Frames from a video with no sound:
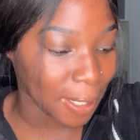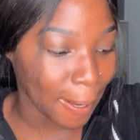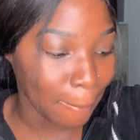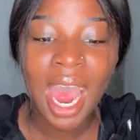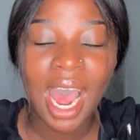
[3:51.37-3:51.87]

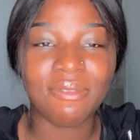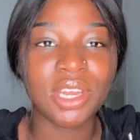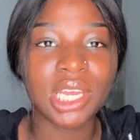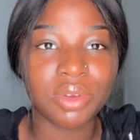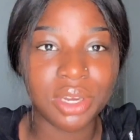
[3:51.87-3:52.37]
Like, I feel
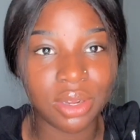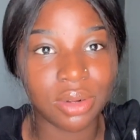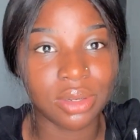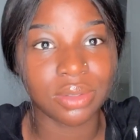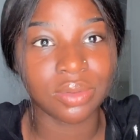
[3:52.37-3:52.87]
like when
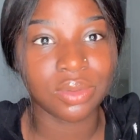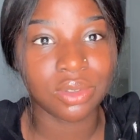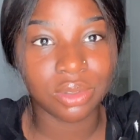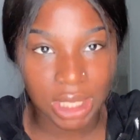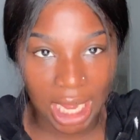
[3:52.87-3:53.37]
you're
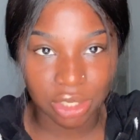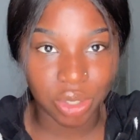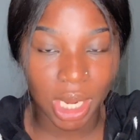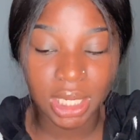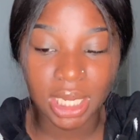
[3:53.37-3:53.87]
like
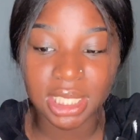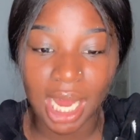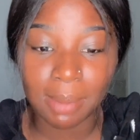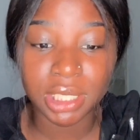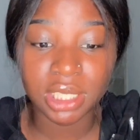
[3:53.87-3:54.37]
trying to
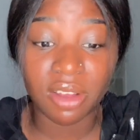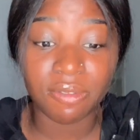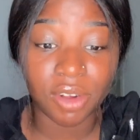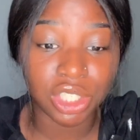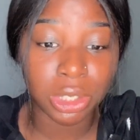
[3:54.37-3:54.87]
establish a
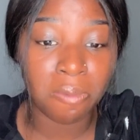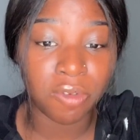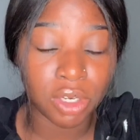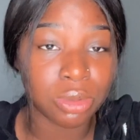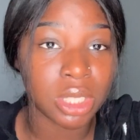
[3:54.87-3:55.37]
friendship
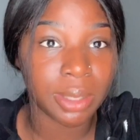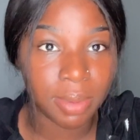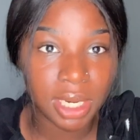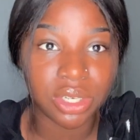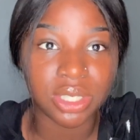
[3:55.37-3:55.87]
first with
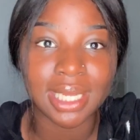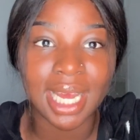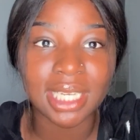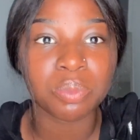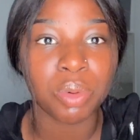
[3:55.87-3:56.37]
somebody, there's
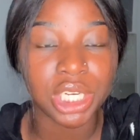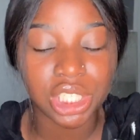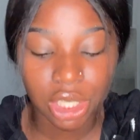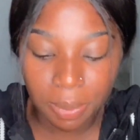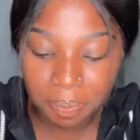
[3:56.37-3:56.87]
less
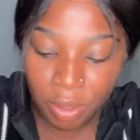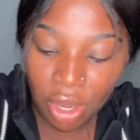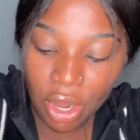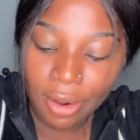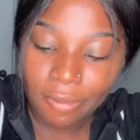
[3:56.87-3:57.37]
pressure
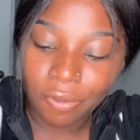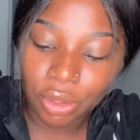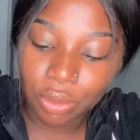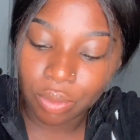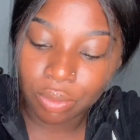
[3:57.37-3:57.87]
for
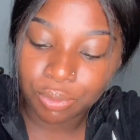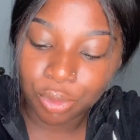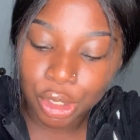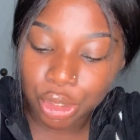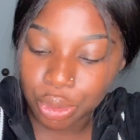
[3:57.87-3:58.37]
you
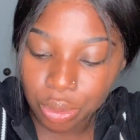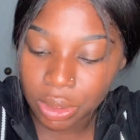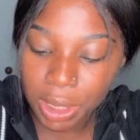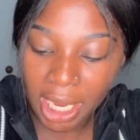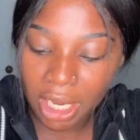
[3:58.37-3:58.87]
to
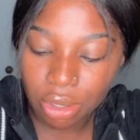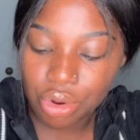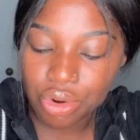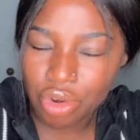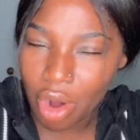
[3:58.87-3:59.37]
like
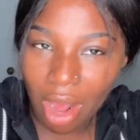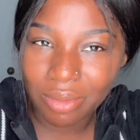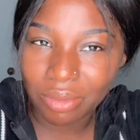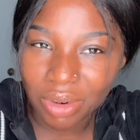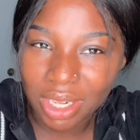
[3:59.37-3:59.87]

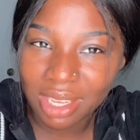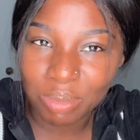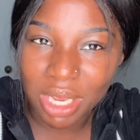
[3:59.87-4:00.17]
not really be